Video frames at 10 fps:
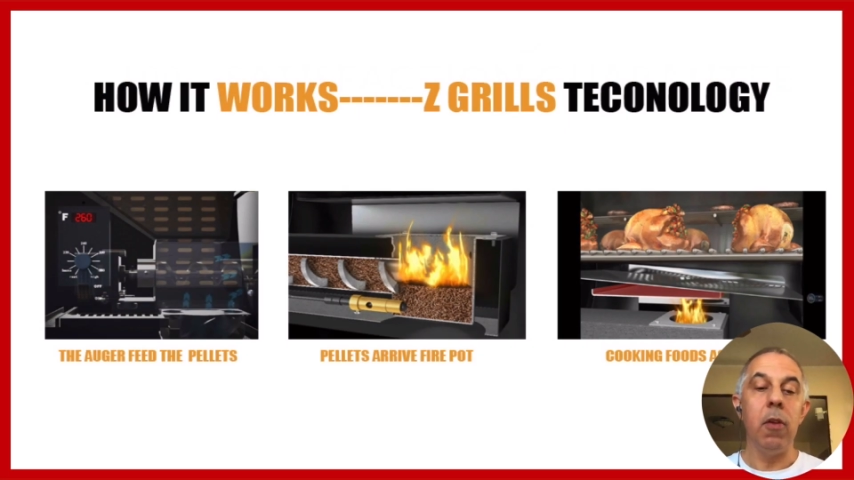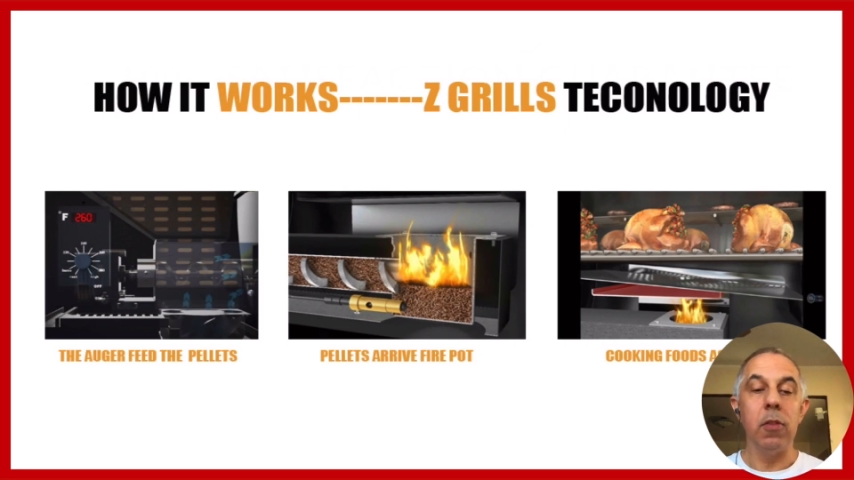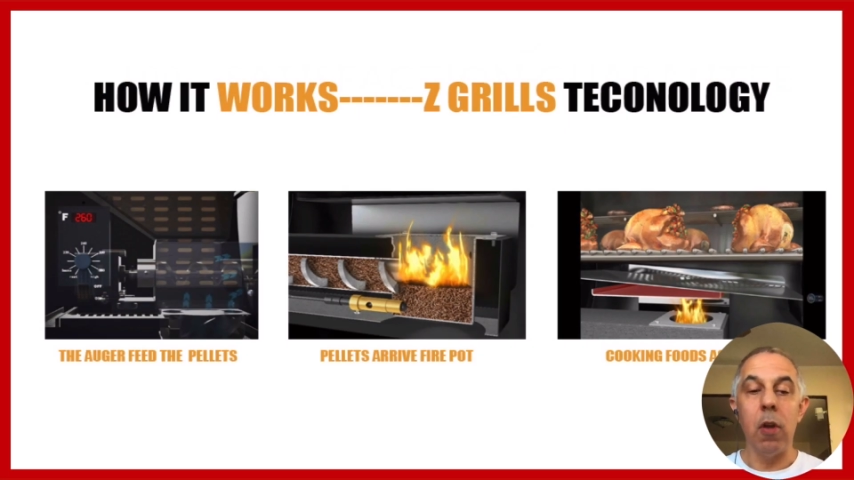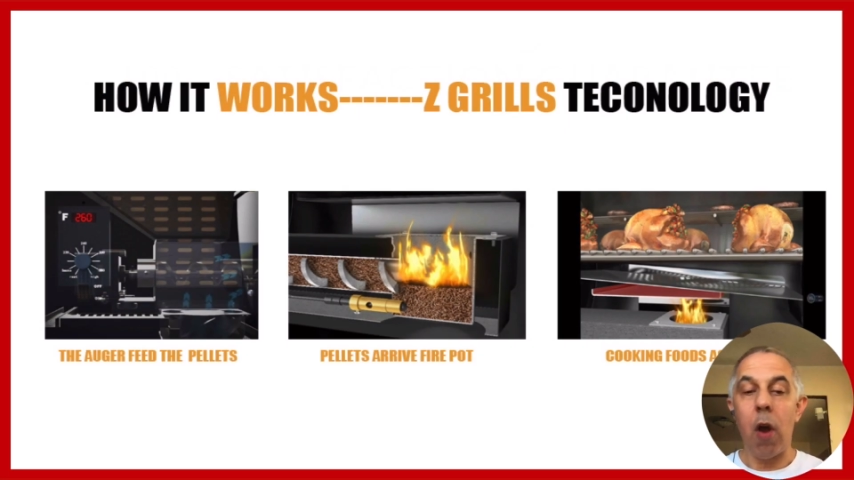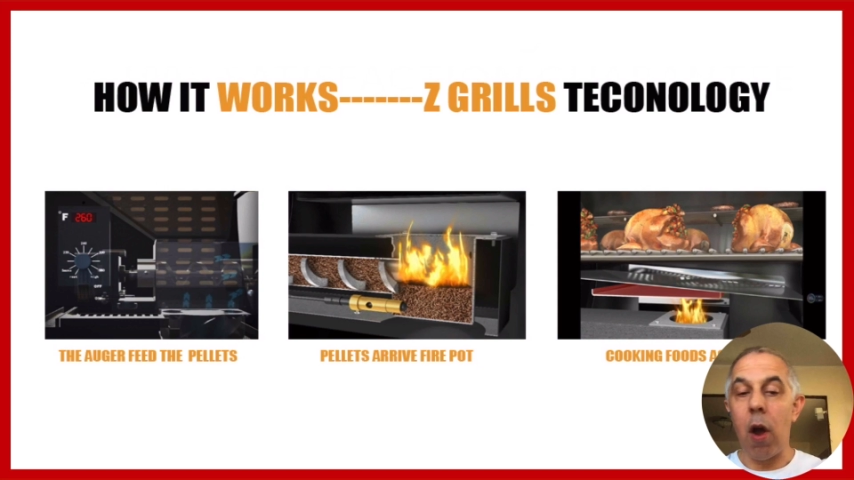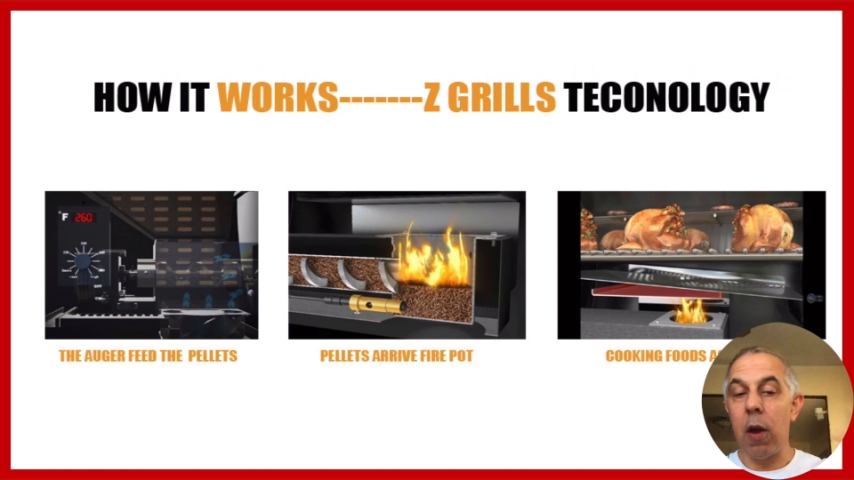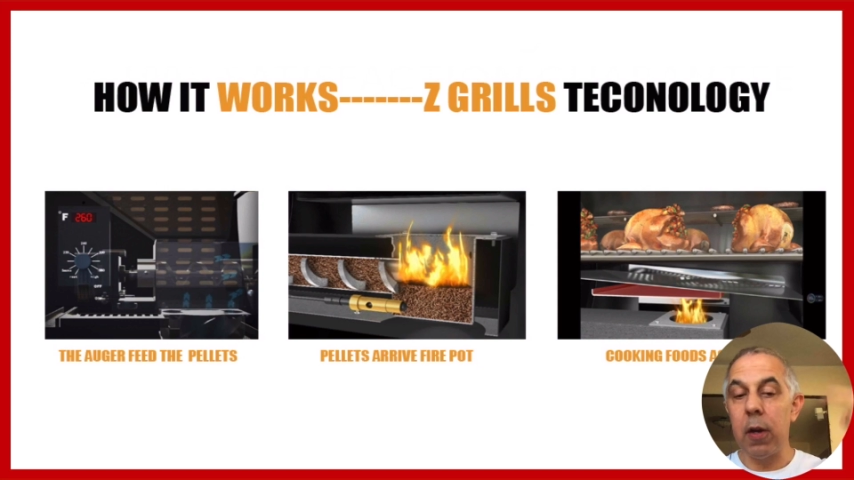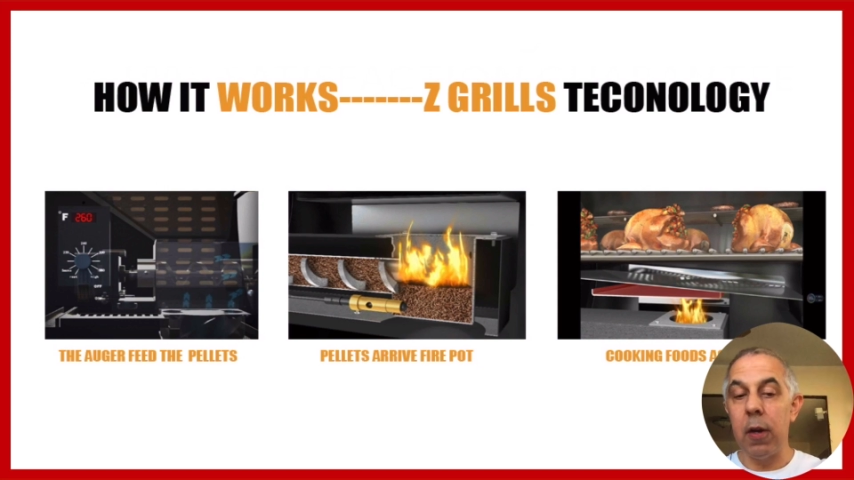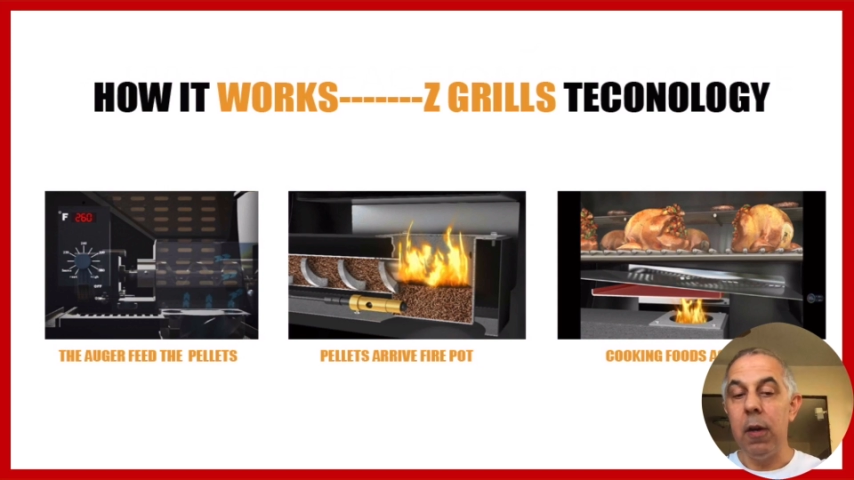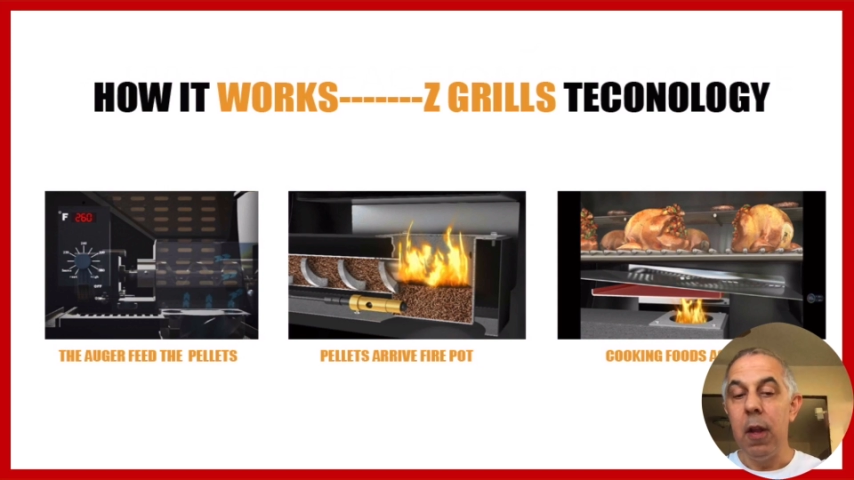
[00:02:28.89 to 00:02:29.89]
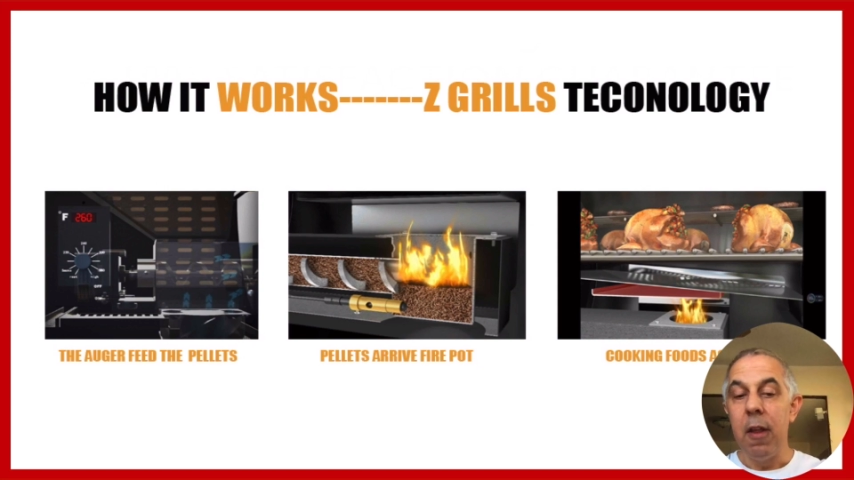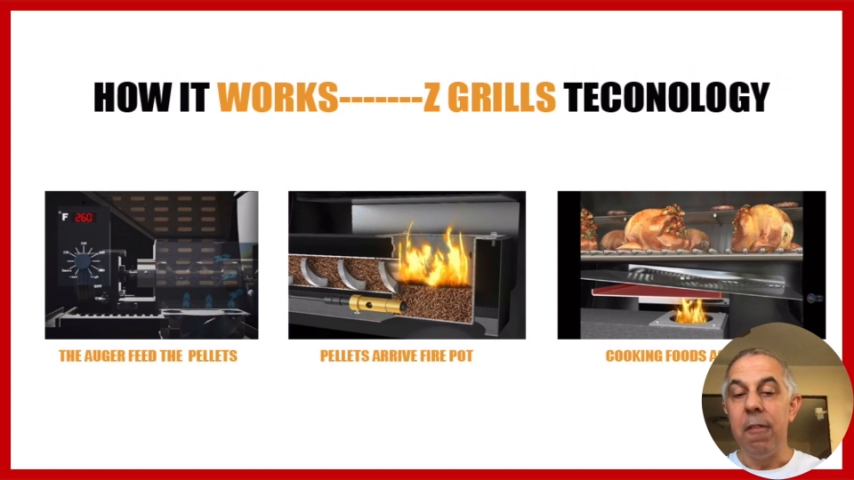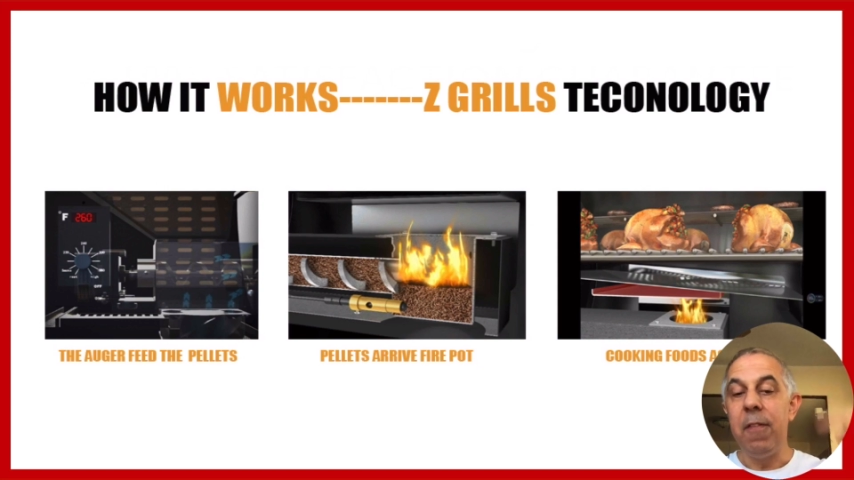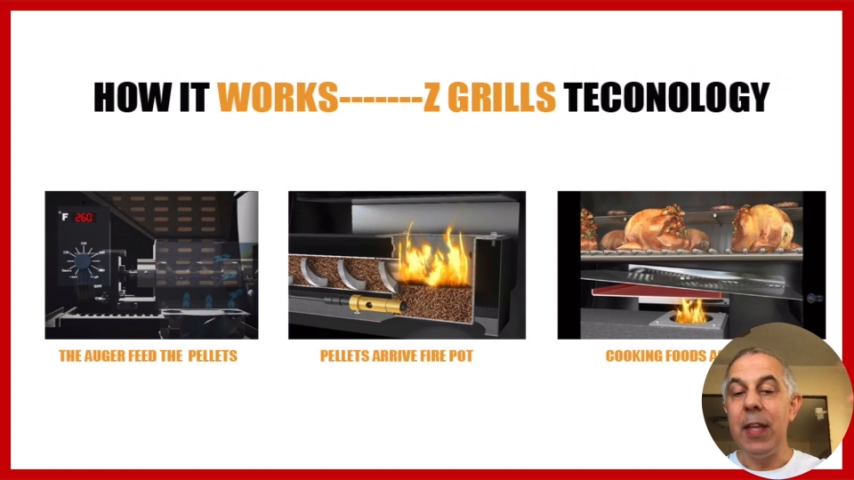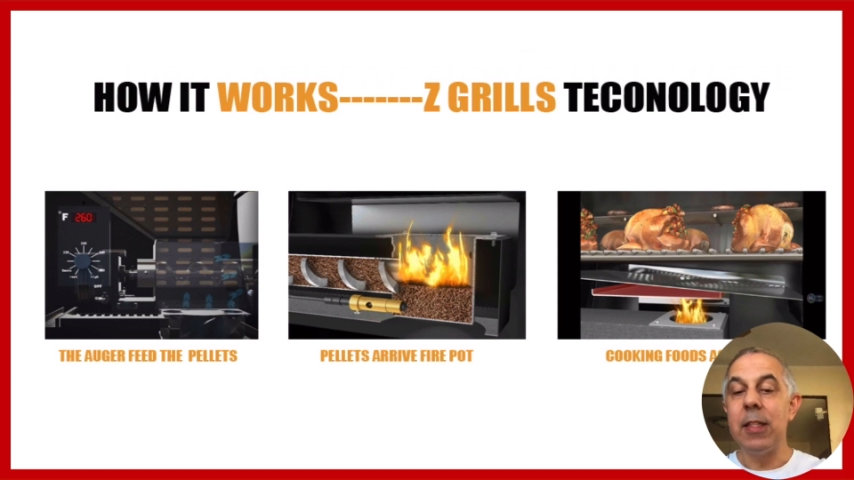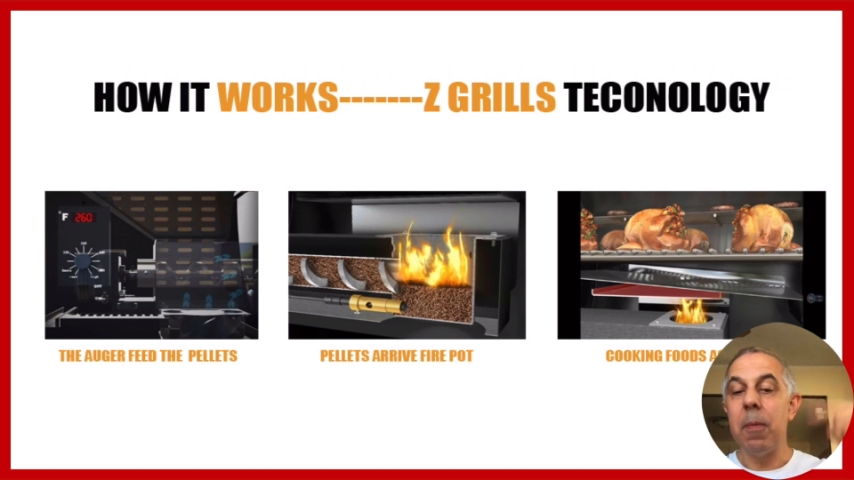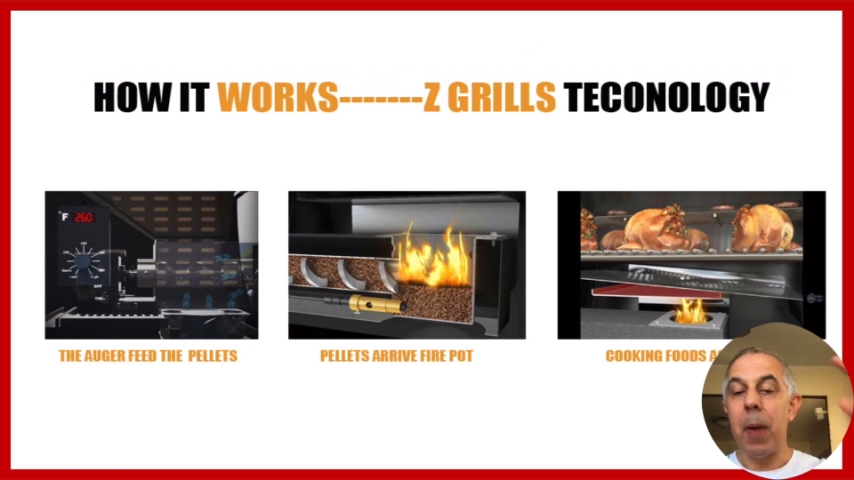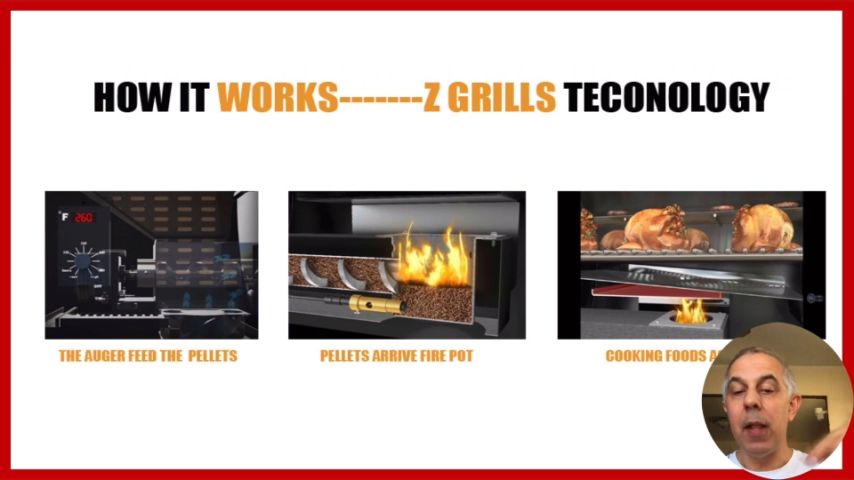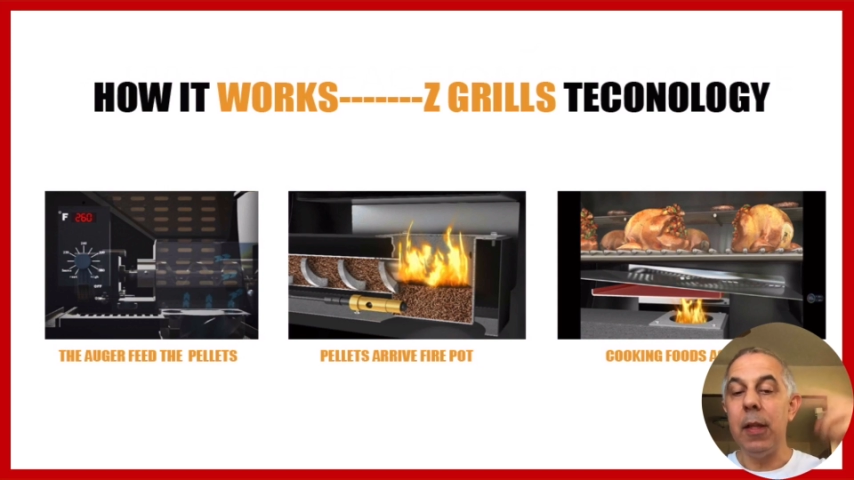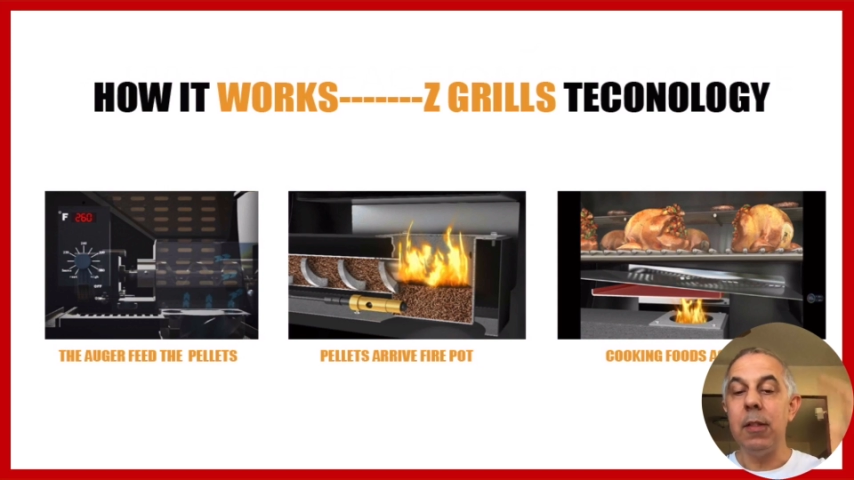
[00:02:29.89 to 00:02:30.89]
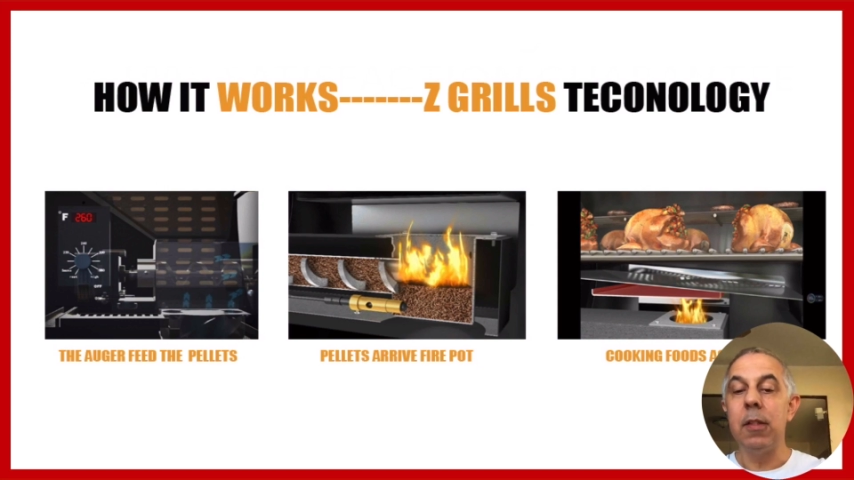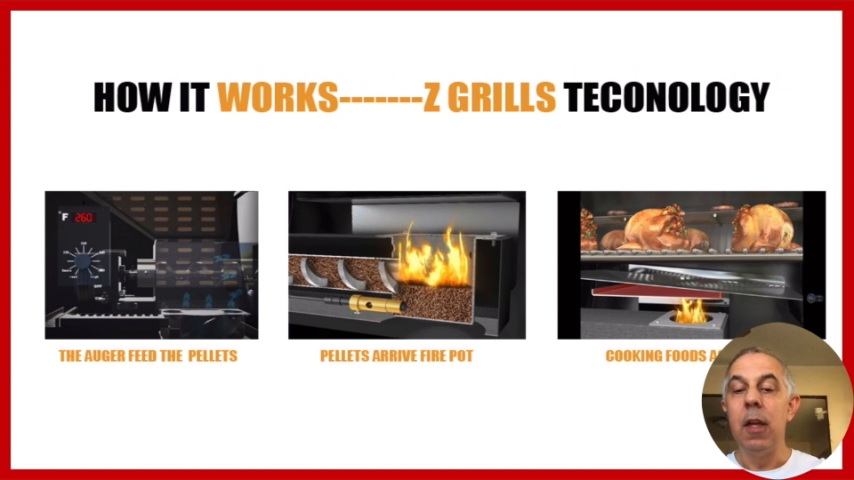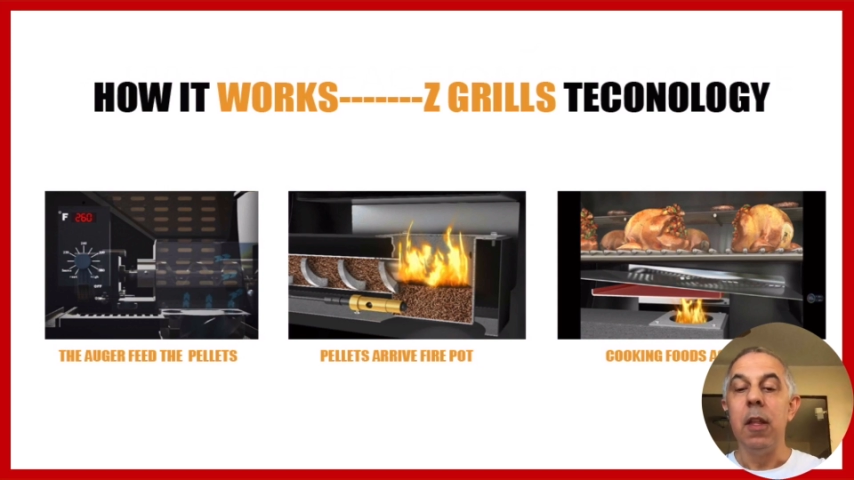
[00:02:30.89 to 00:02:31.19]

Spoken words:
There's an auger, feeds the pellets